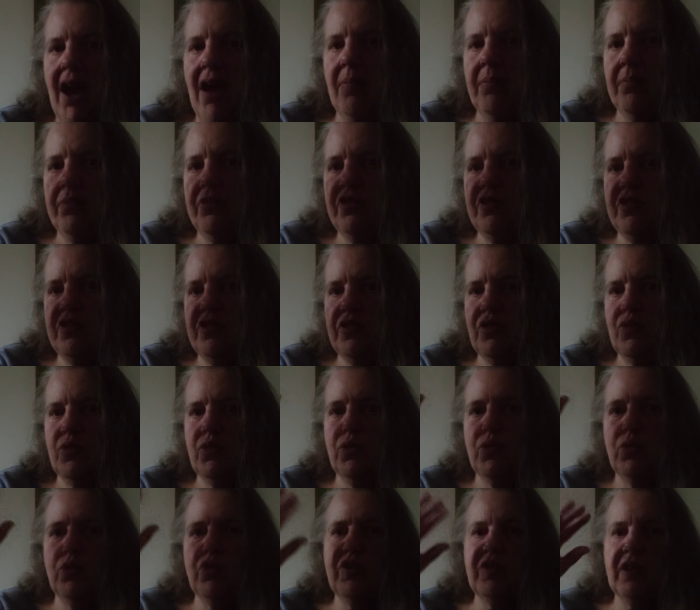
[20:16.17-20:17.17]
up to
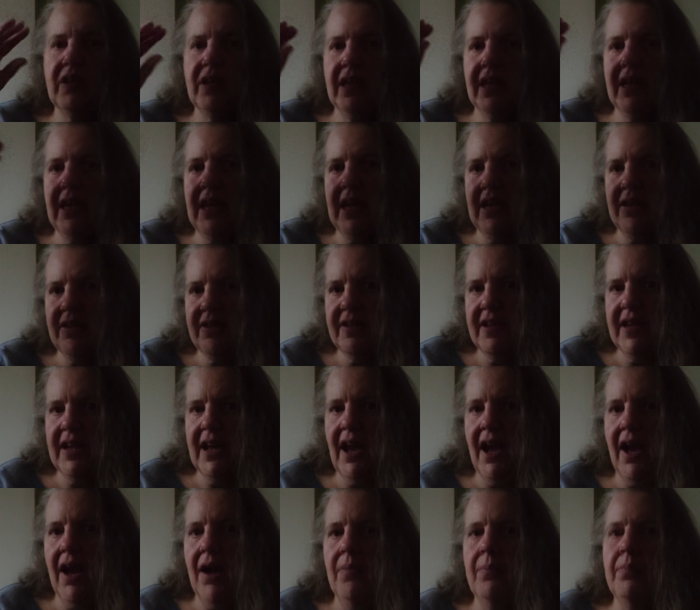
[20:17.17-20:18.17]
source,
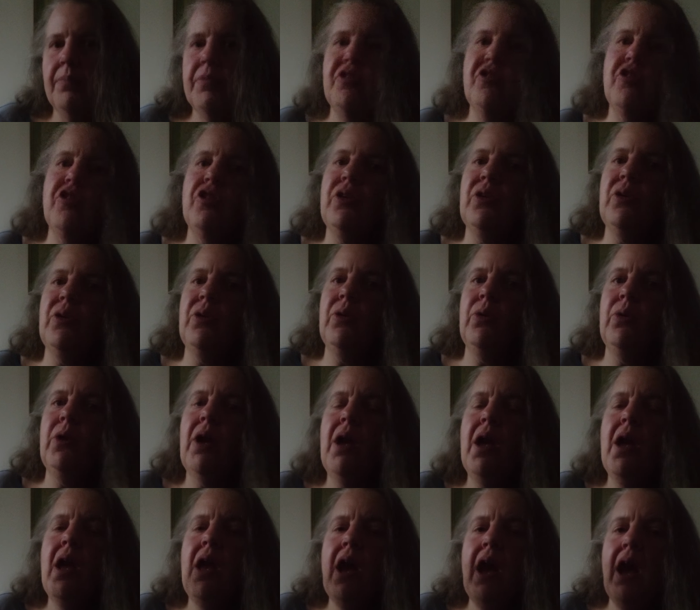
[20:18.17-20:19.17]
connecting up to
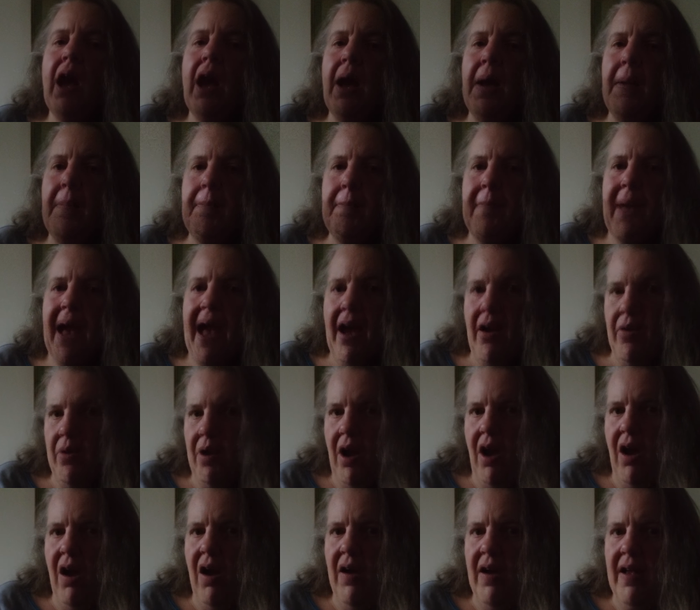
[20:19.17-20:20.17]
our
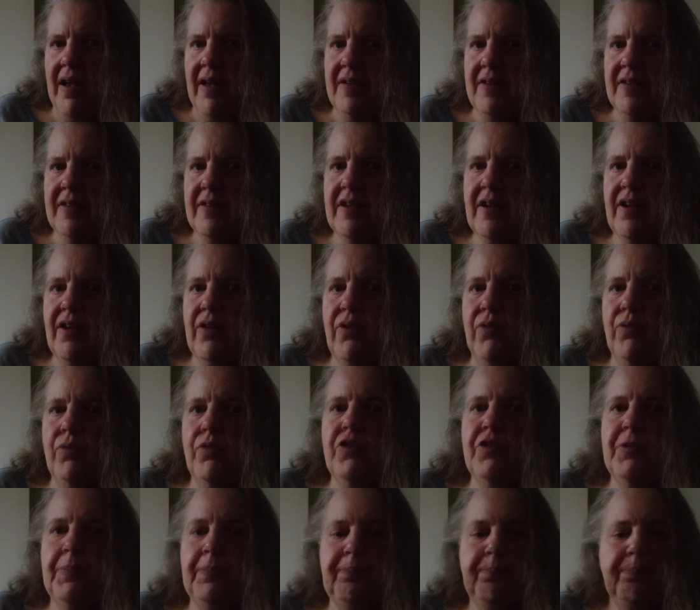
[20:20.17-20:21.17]
higher
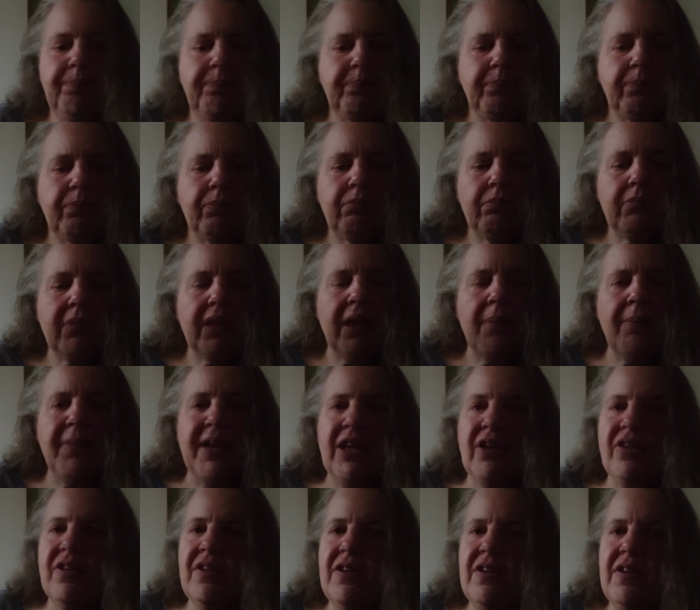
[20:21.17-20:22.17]
selves,
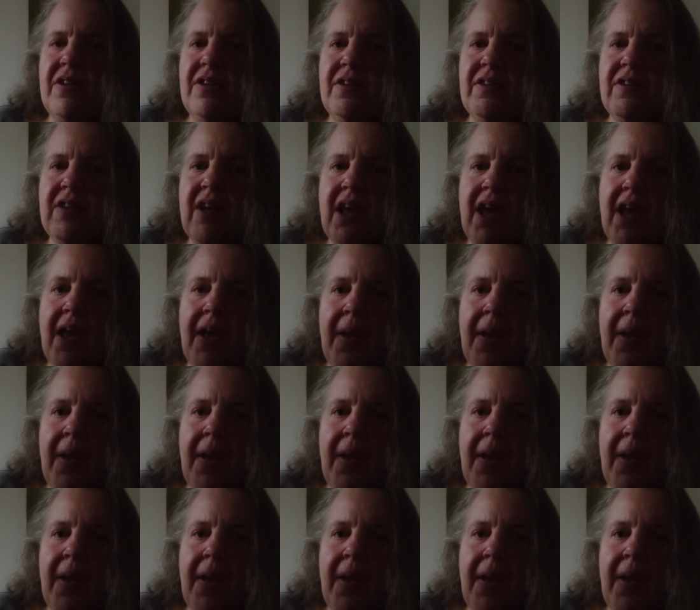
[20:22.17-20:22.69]
because